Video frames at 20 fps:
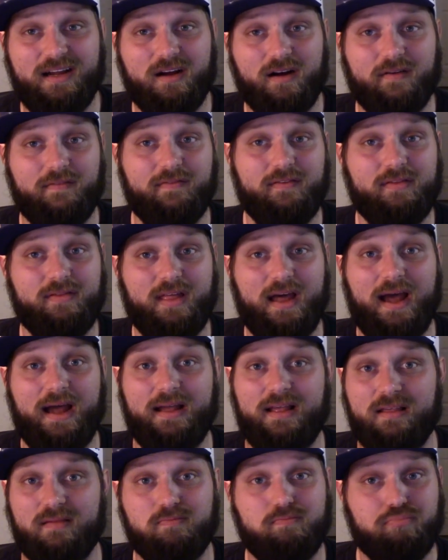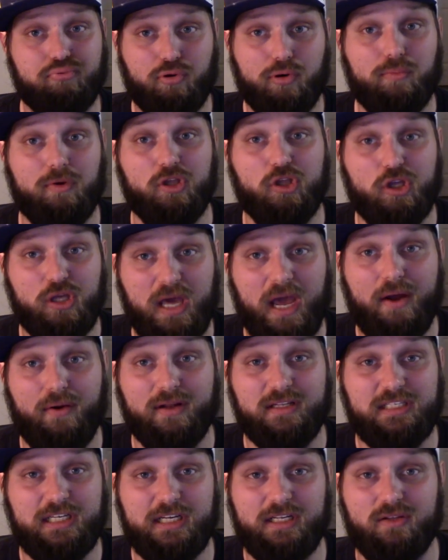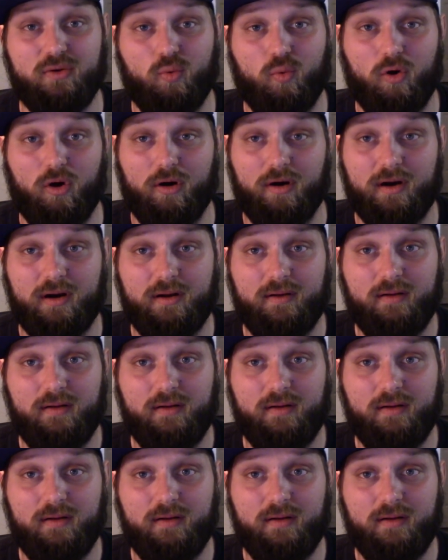of that is pretty much guaranteed to work.